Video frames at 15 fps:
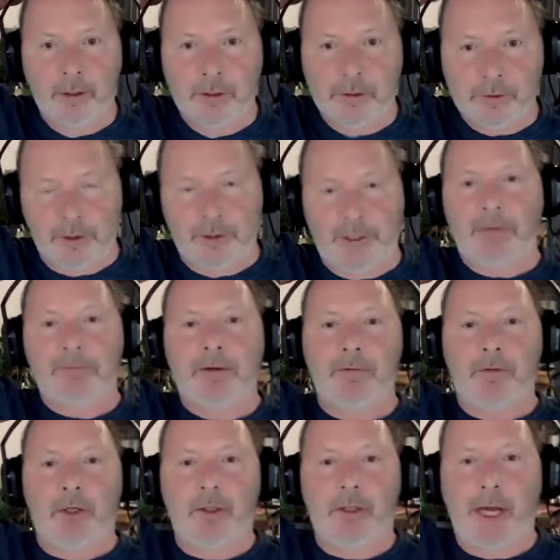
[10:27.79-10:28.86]
So they'd have to have
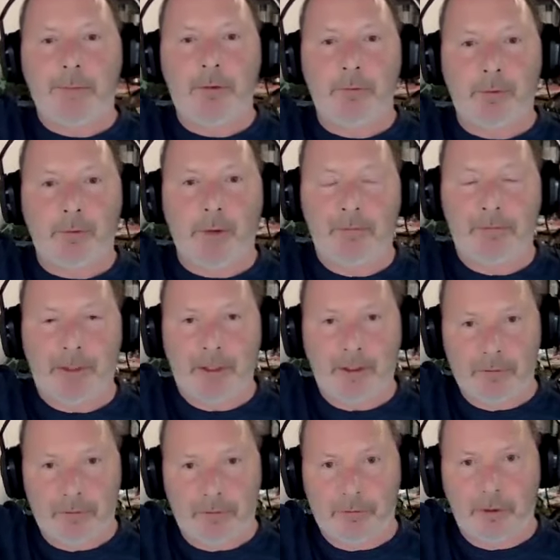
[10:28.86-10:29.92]
good alignment with gravity
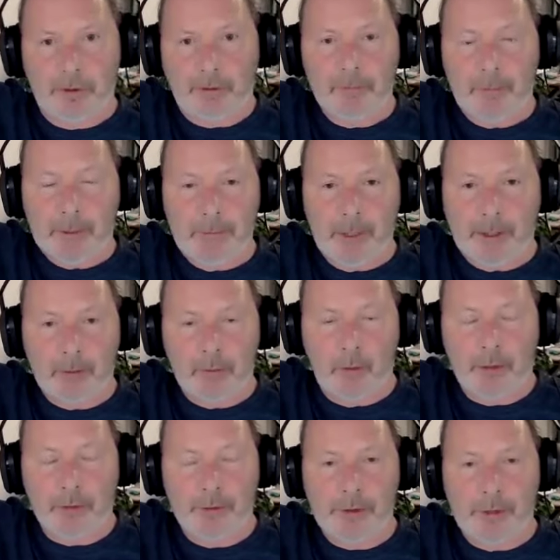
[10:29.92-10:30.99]
because you'd have a big bucket of
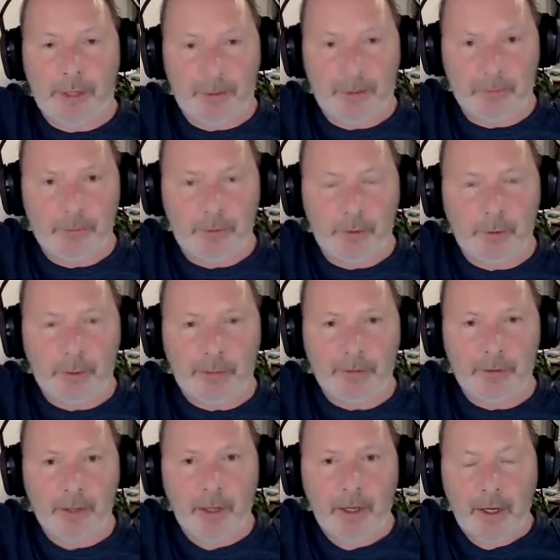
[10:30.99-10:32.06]
water in your head or food or
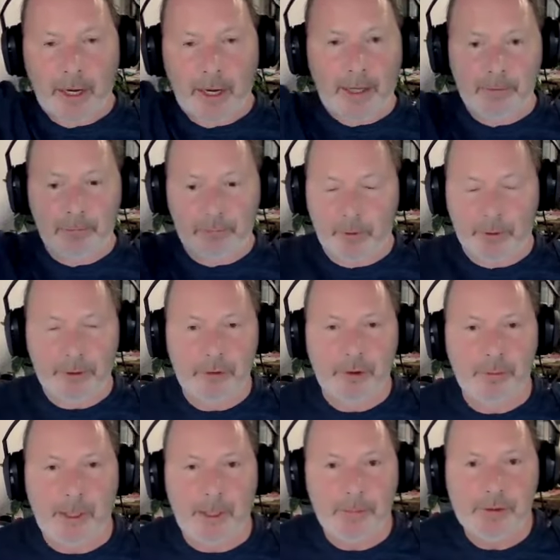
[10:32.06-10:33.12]
whatever, and one or
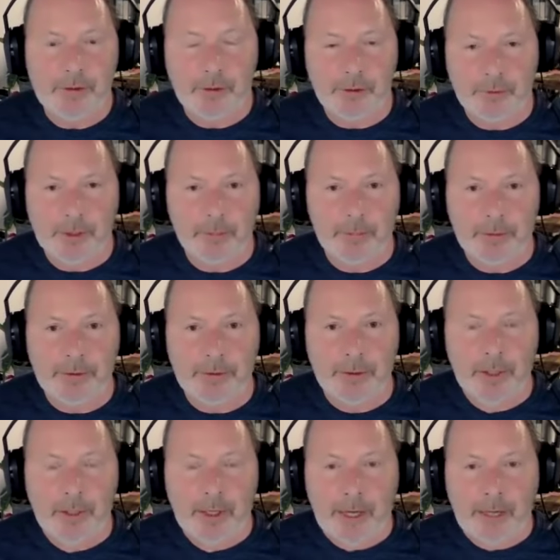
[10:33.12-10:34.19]
two babies on your hip. And
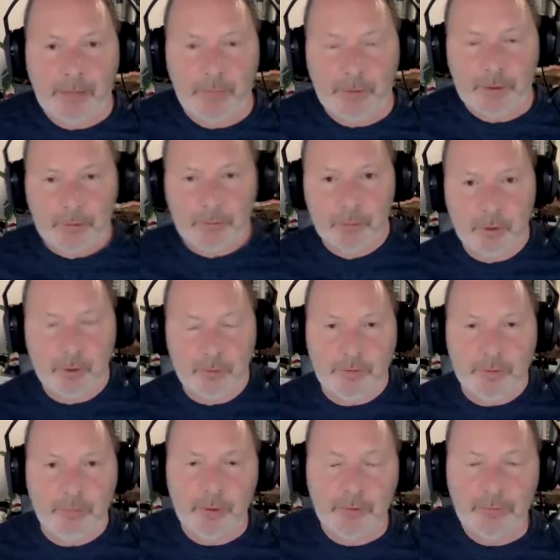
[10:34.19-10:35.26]
when you move,
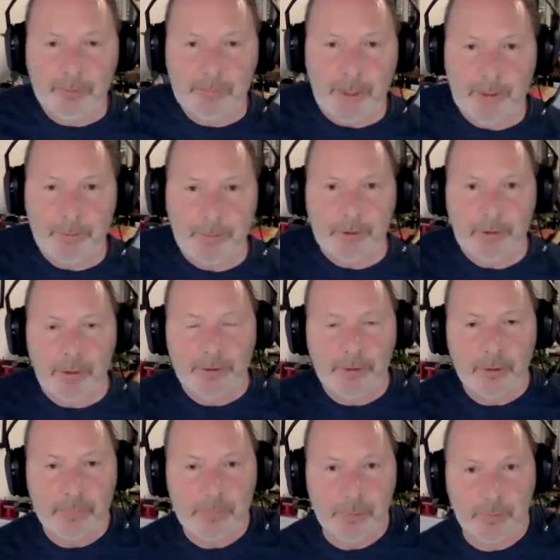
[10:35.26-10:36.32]
you'd move the baby and
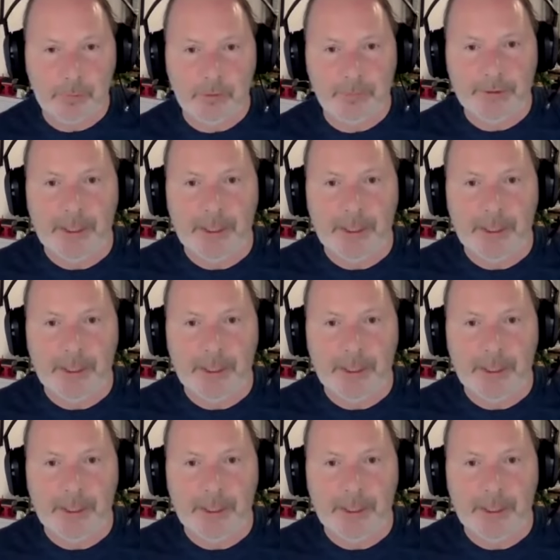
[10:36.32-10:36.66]
your hips would move.